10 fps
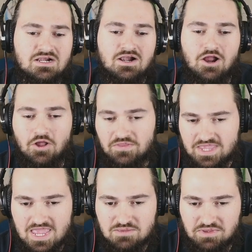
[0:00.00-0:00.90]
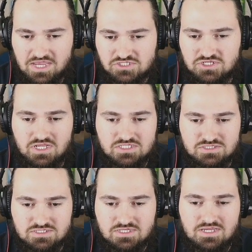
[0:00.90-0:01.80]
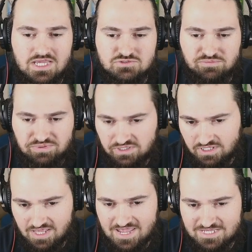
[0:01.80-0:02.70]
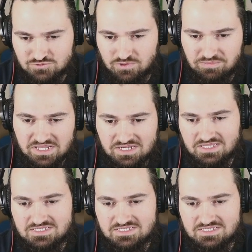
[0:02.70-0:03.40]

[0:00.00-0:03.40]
on the campaign trails, has repeatedly